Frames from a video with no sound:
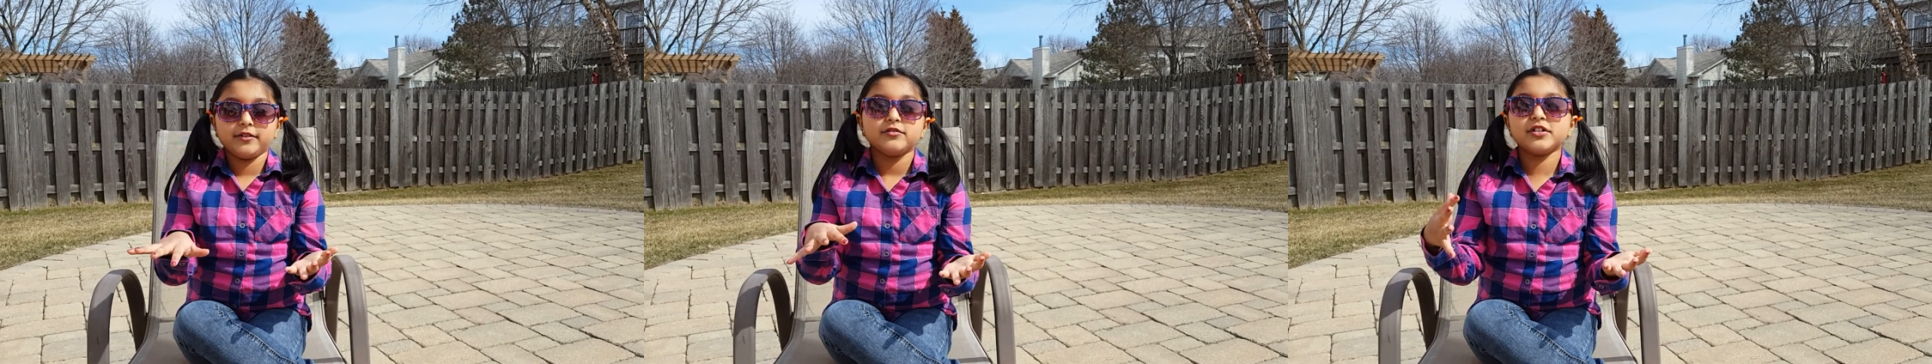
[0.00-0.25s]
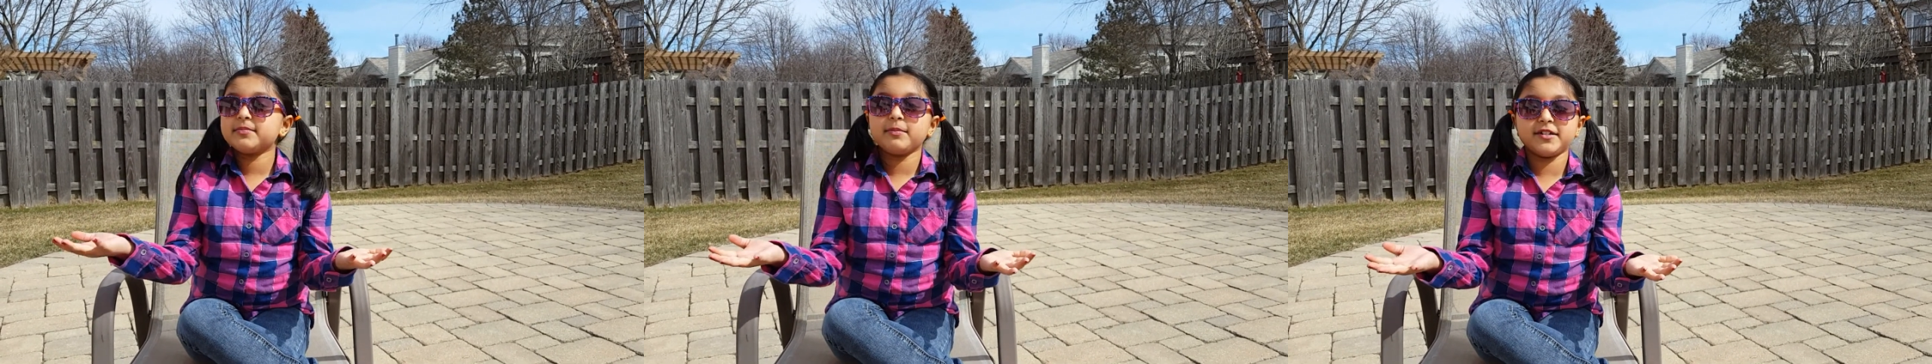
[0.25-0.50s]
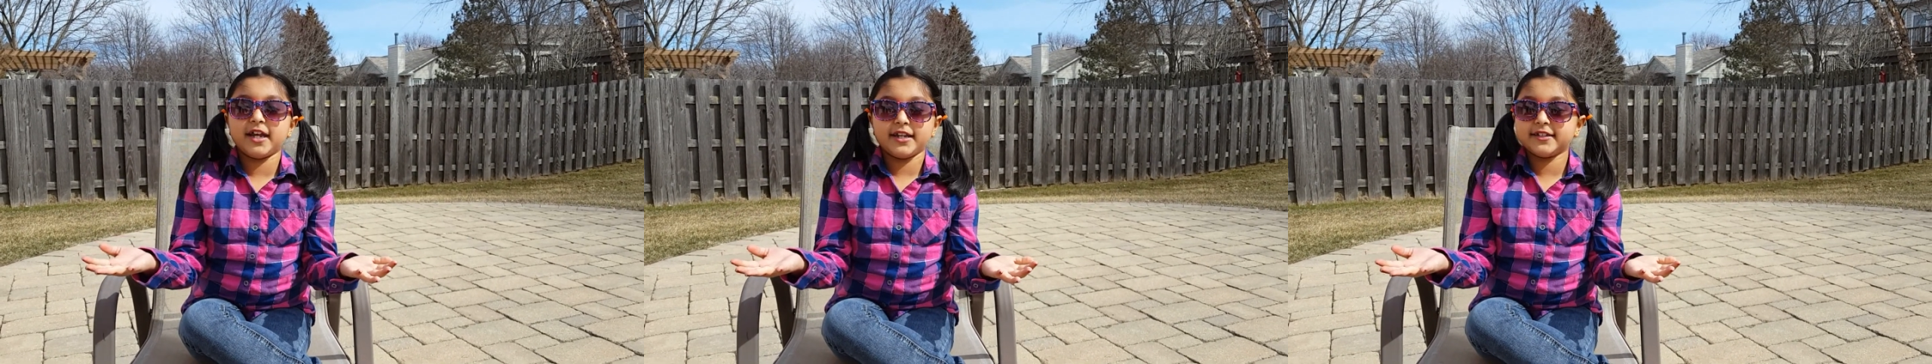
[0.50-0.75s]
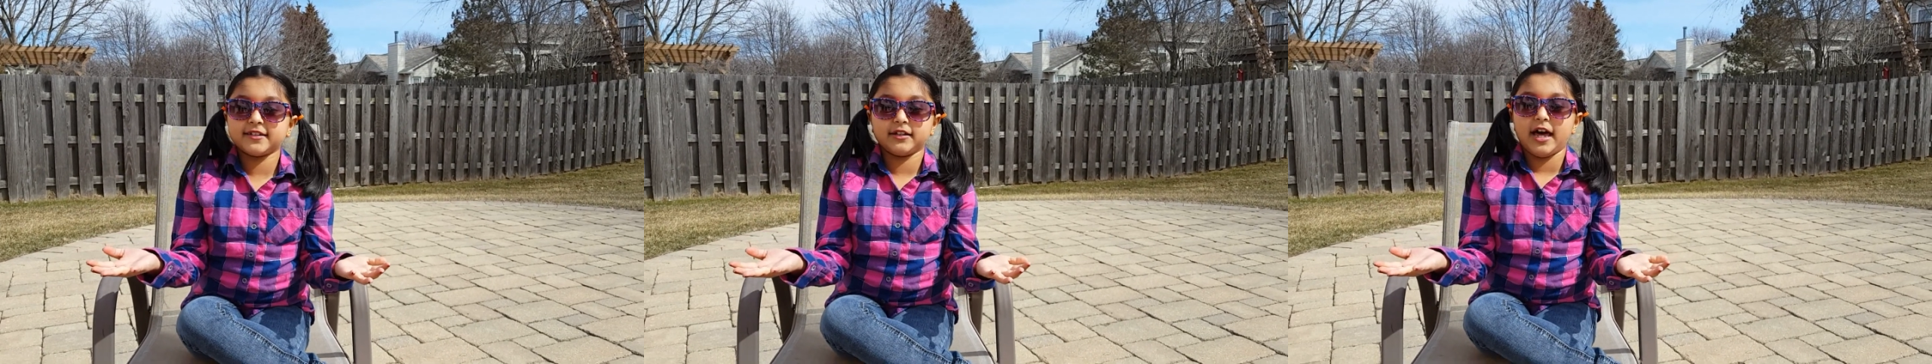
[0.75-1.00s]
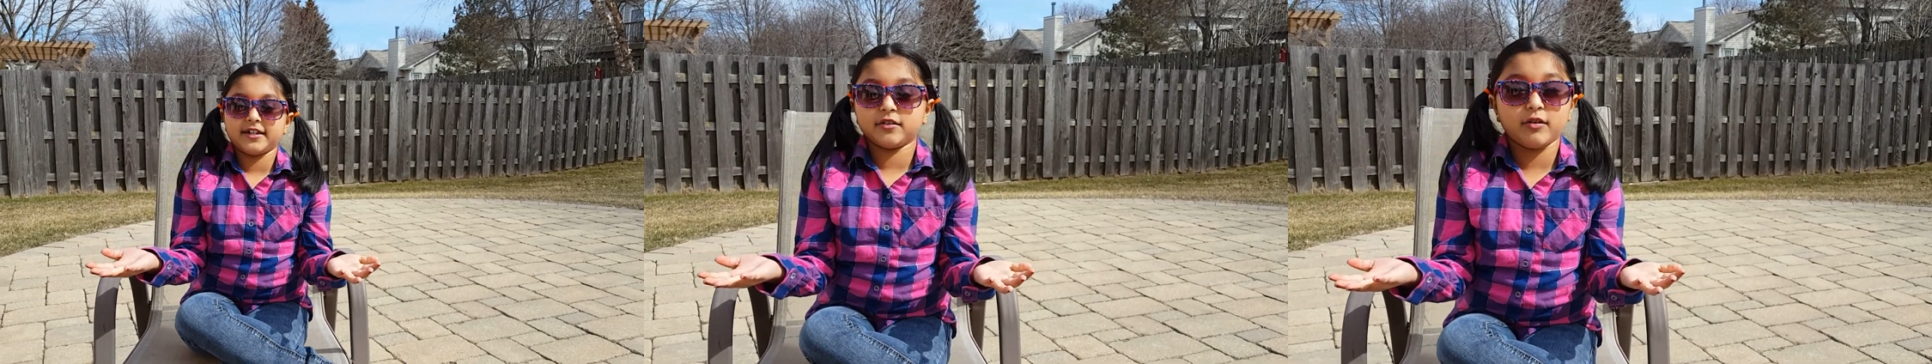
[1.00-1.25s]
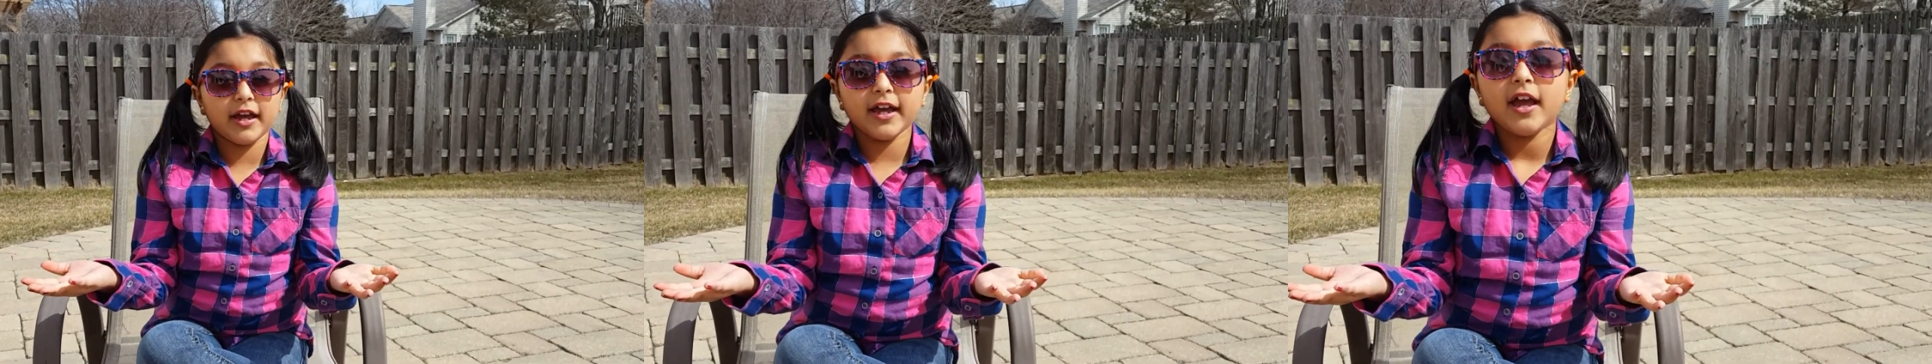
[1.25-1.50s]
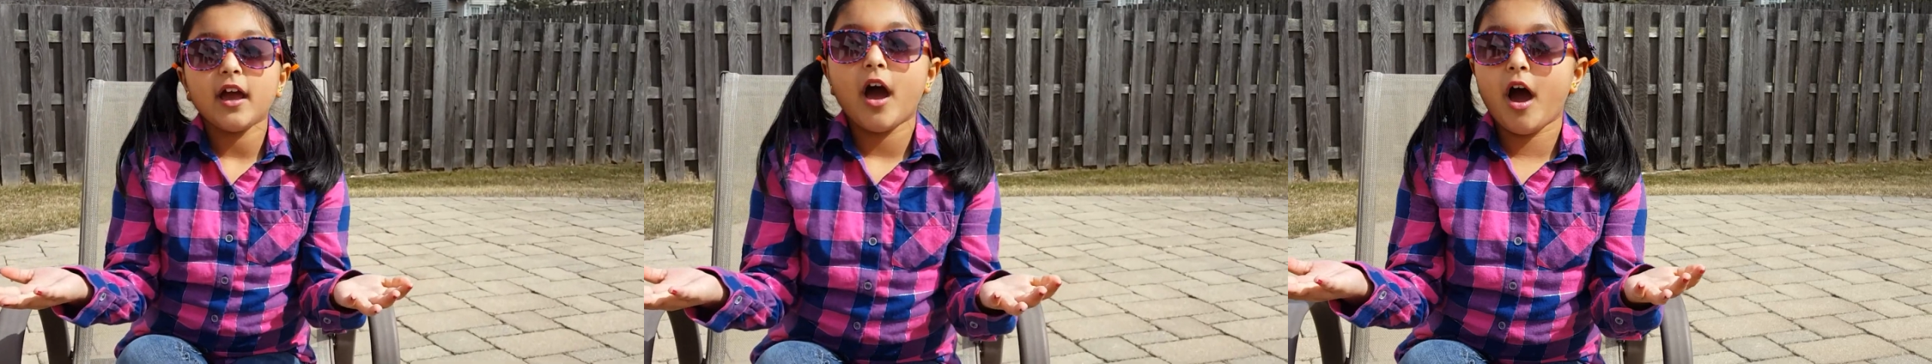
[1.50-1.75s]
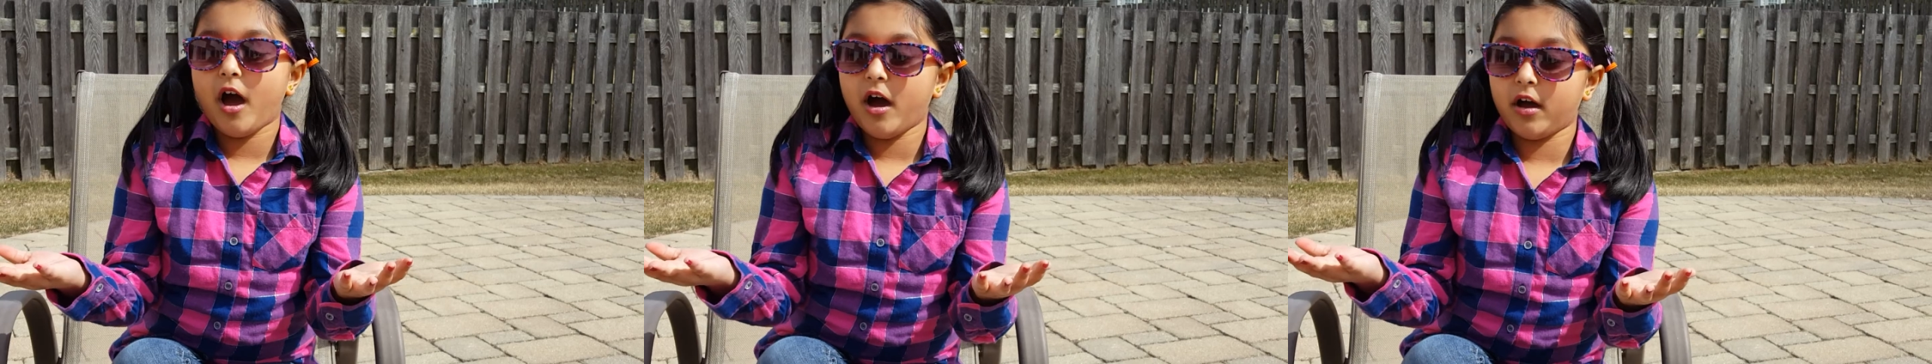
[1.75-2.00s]
Just pretend it's glass, okay?
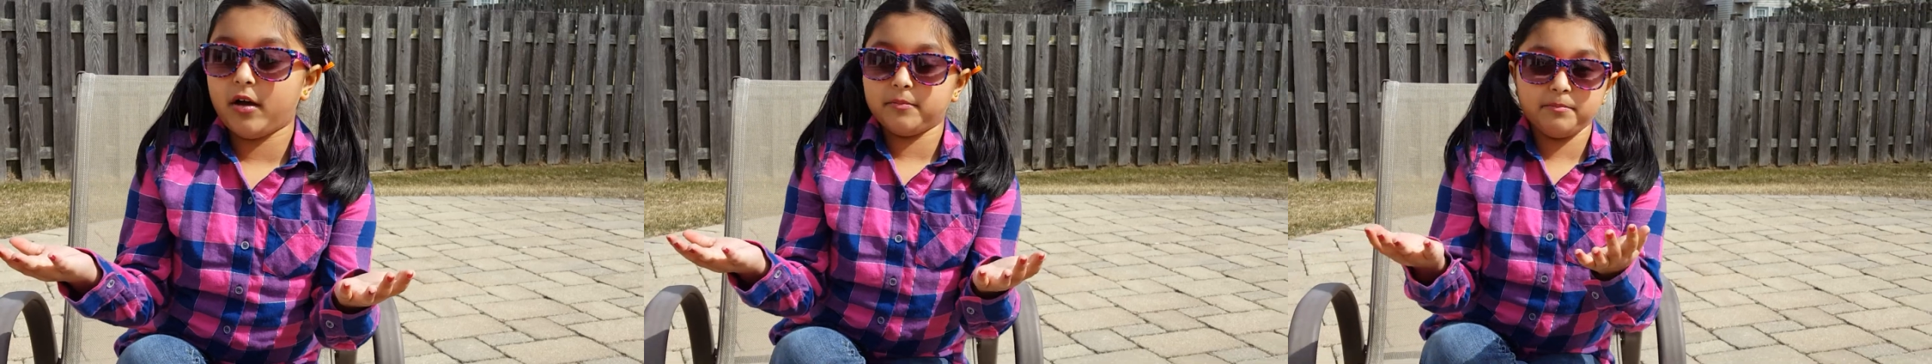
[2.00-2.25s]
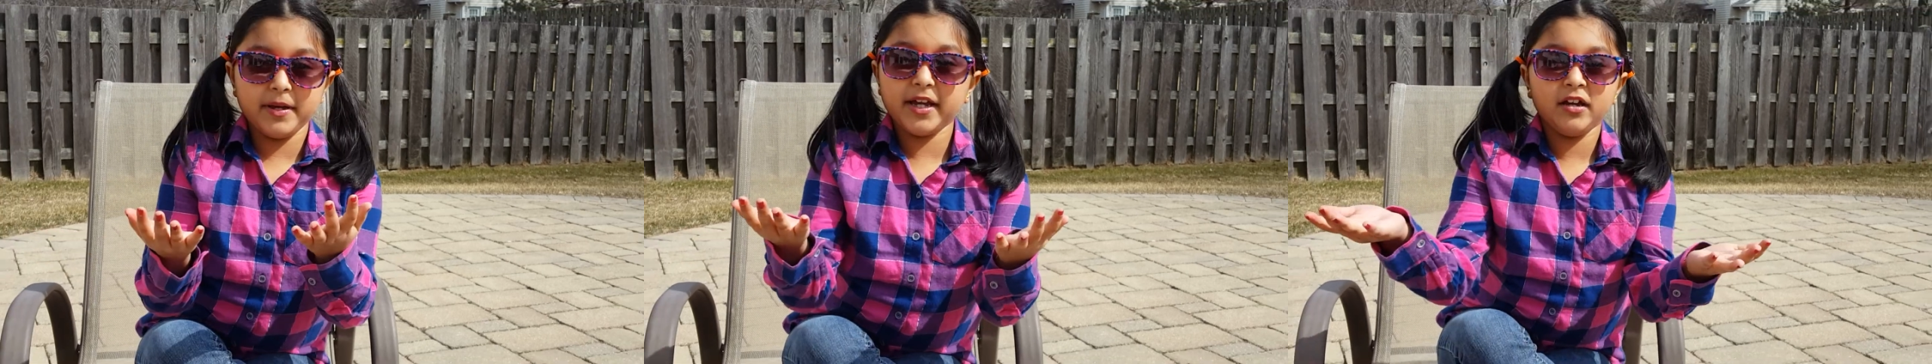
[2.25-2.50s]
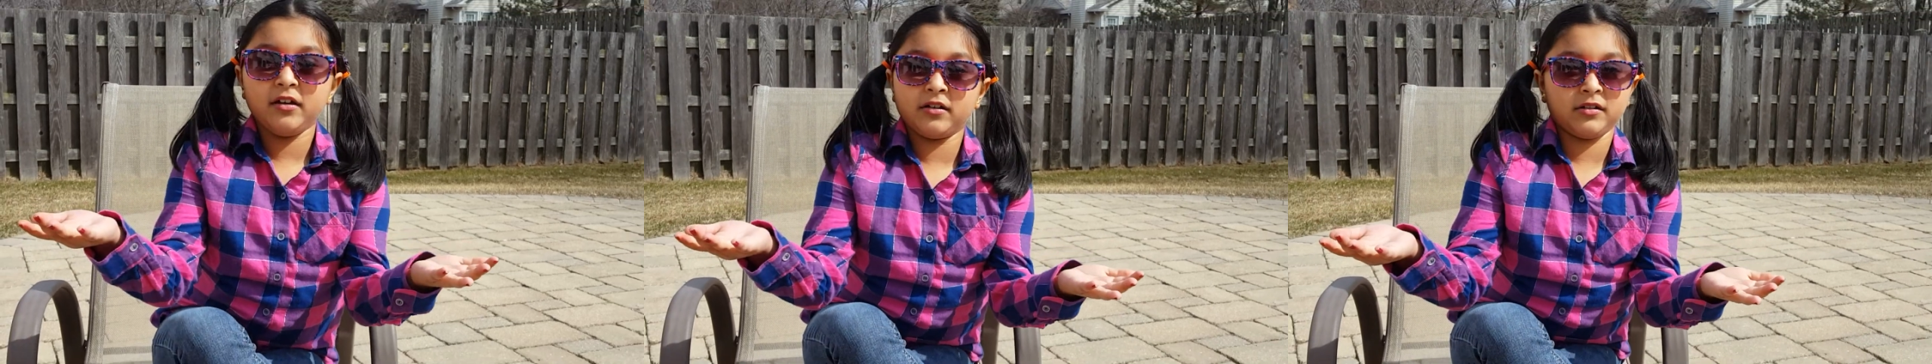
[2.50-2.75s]
A big